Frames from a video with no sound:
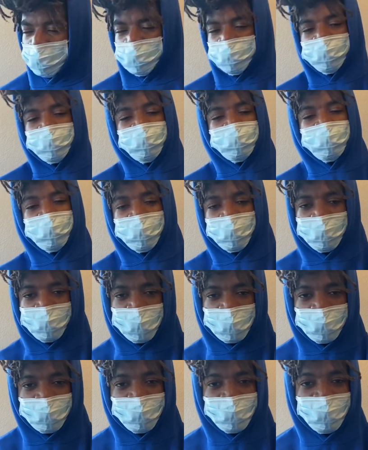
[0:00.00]
Just think
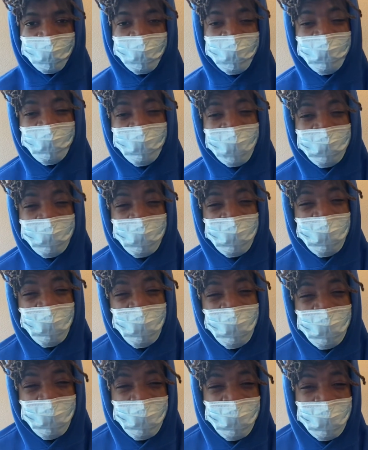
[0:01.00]
about it, y'all. If you drop...
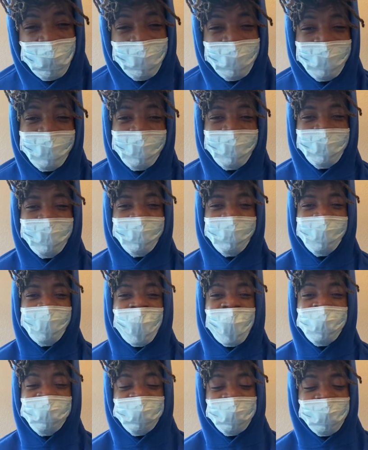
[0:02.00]
Ooh.
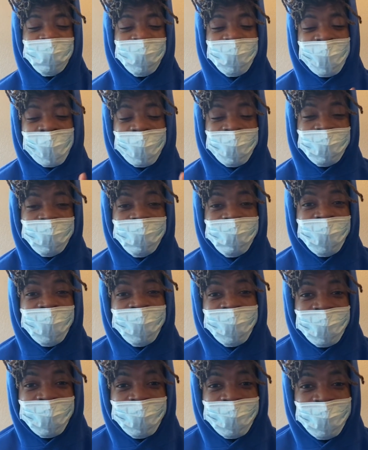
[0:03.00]
have somebody that I look
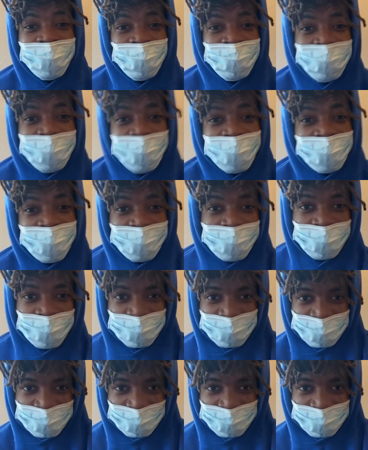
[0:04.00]
like Kennedy play in it.